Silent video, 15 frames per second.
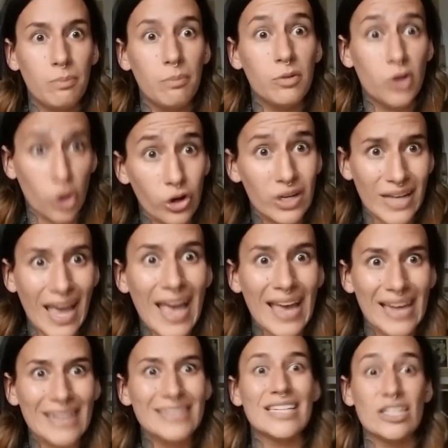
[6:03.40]

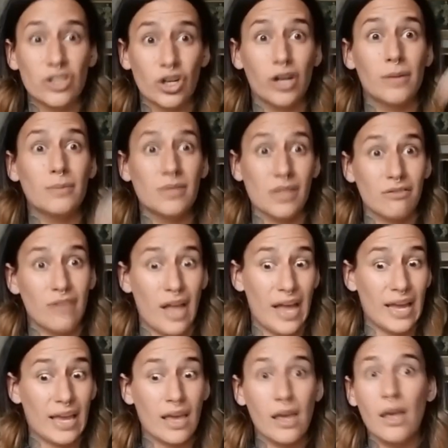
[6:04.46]
create in terms of
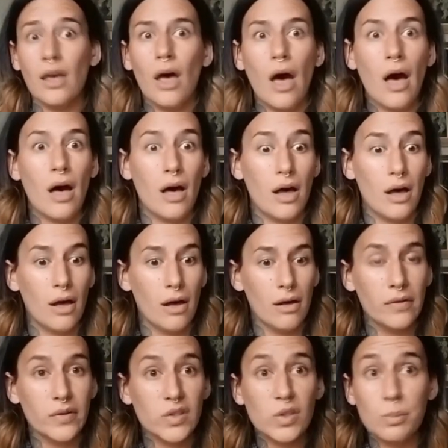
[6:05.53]
like
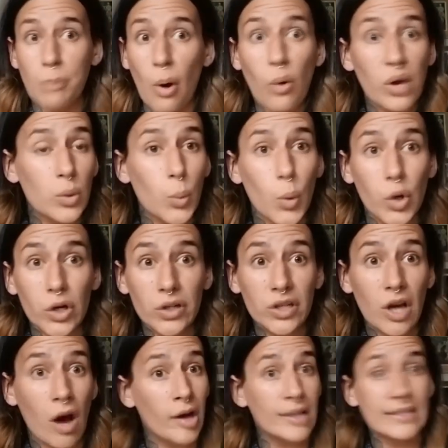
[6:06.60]
spoken word
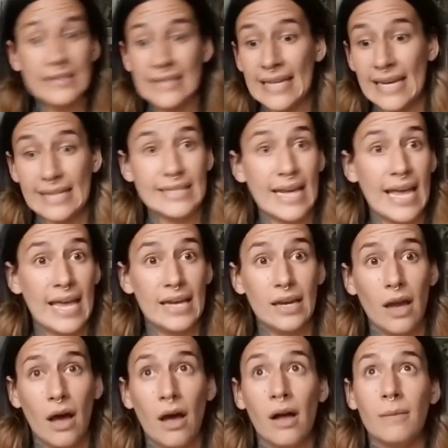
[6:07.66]
content
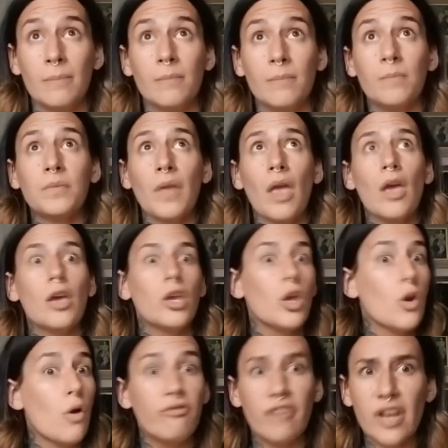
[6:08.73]
and you
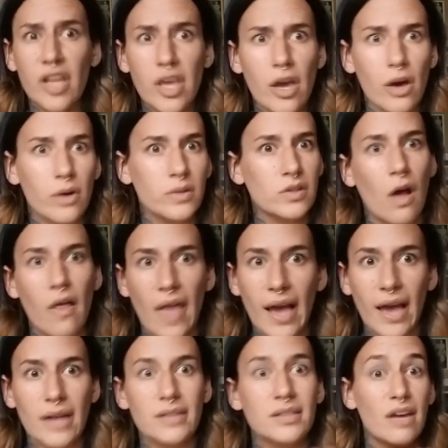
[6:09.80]
know, videos and all that
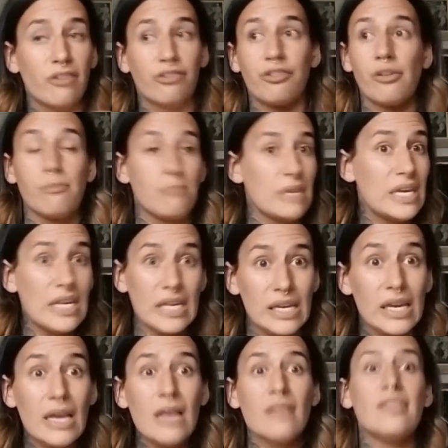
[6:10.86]
kind of stuff. For
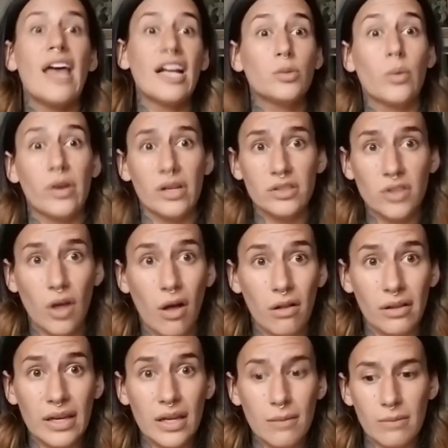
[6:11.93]
me, that's where it's all
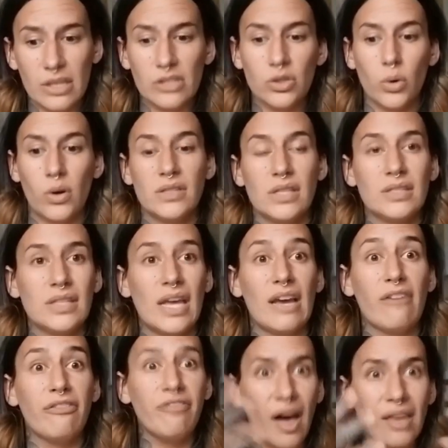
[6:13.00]
leaning me towards. It's like,
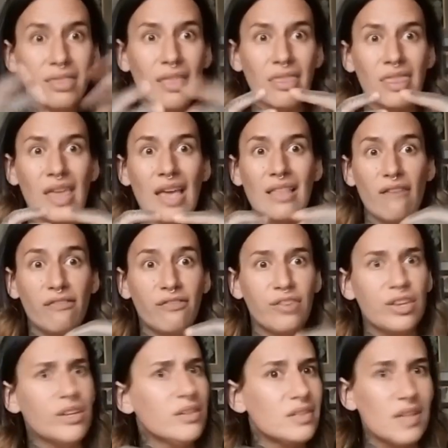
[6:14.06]
find the thing that
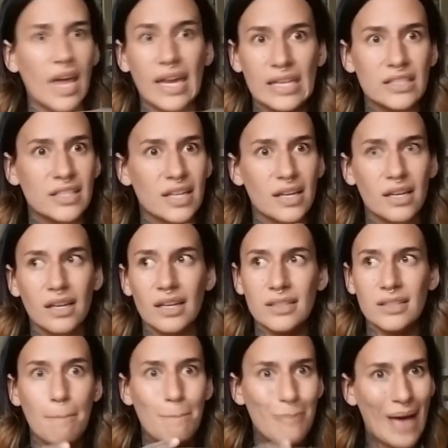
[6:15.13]
feels like it's
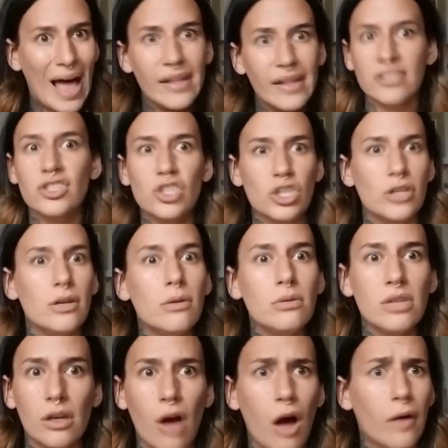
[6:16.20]
a balanced
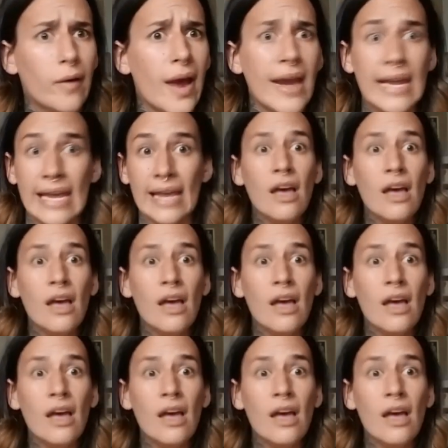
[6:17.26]
union already.